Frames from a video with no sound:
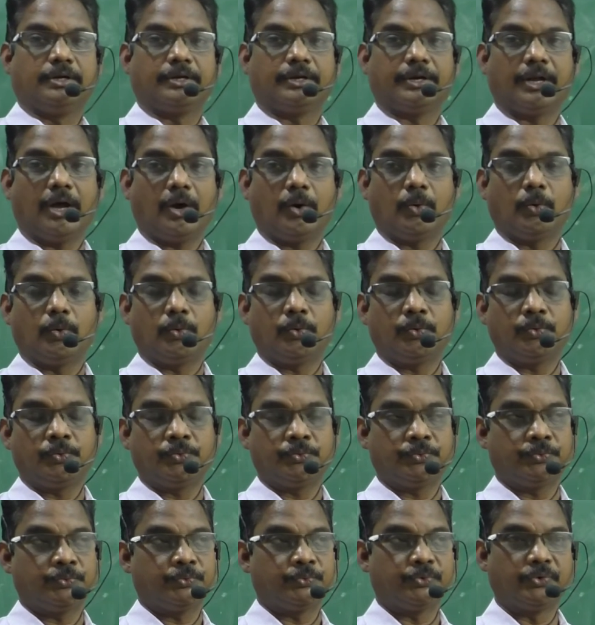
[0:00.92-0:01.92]
Now
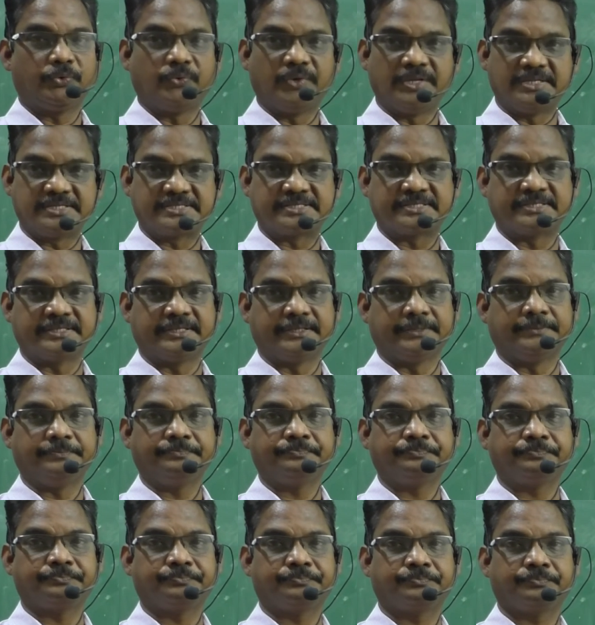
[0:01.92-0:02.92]
we will see
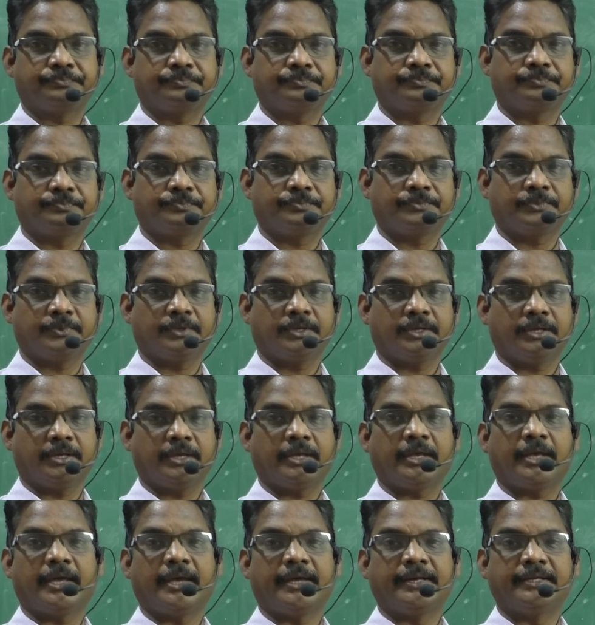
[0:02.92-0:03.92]

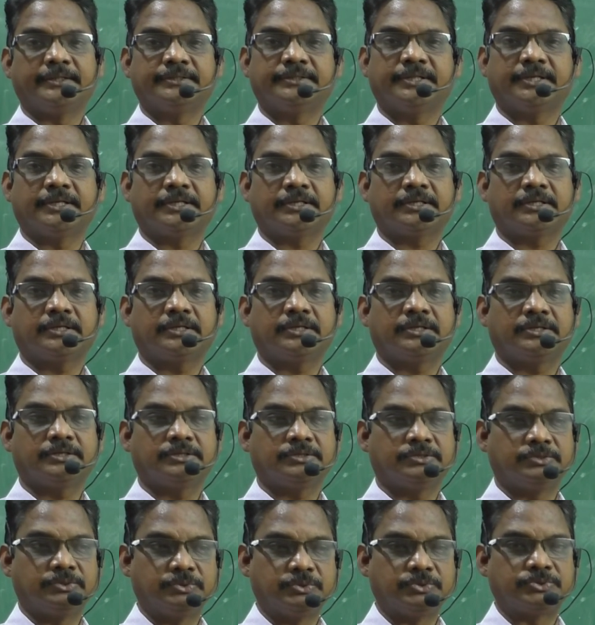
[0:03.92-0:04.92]
another
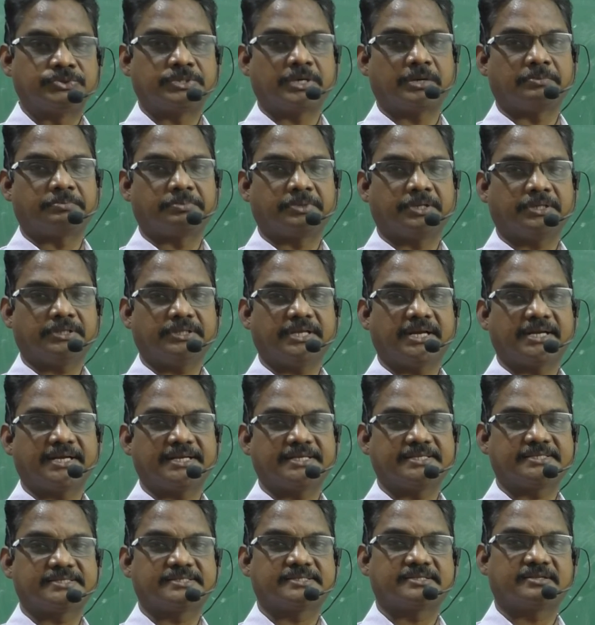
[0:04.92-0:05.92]
new chapter, that
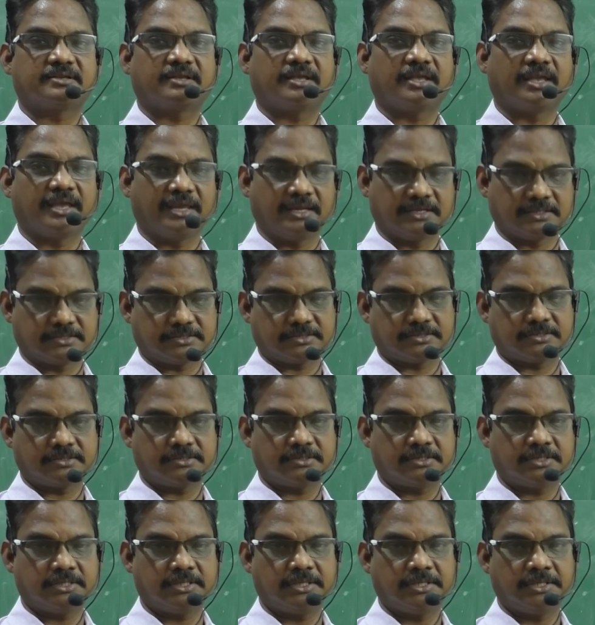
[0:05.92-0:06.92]
is
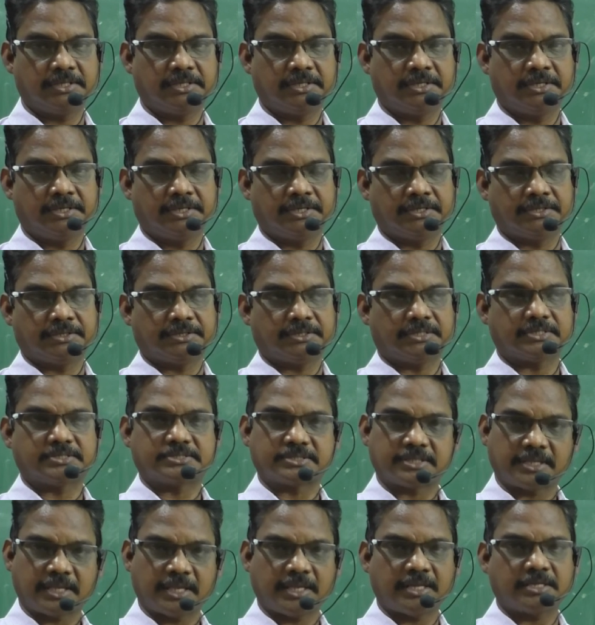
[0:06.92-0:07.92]
scales. The
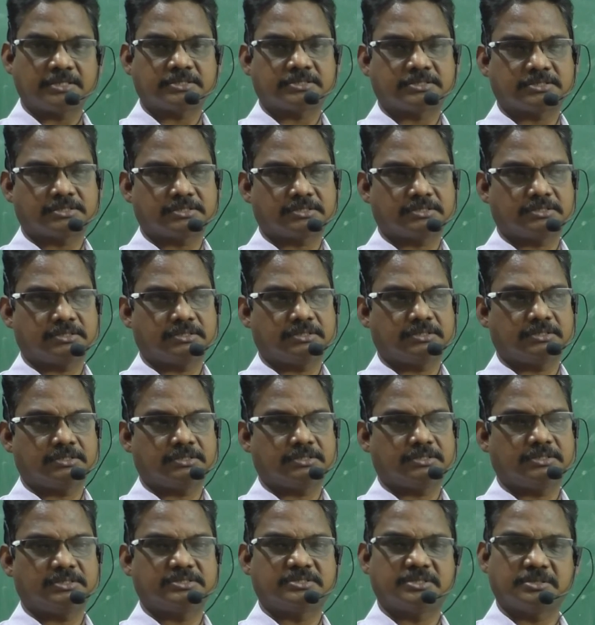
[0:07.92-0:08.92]

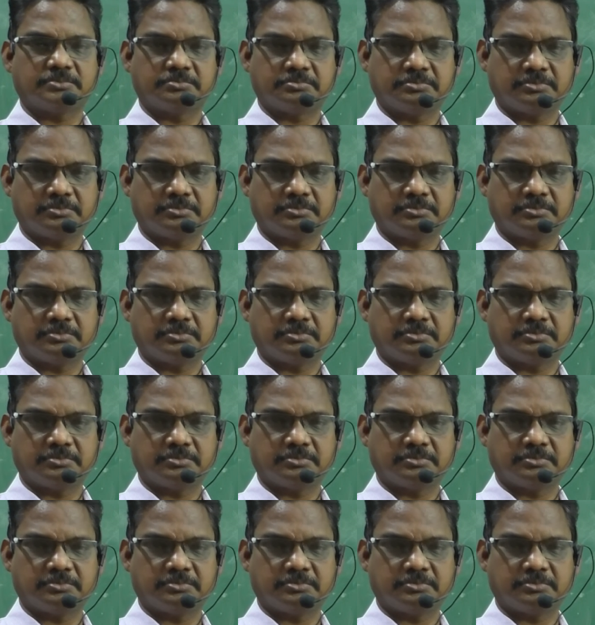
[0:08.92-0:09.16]
scales is a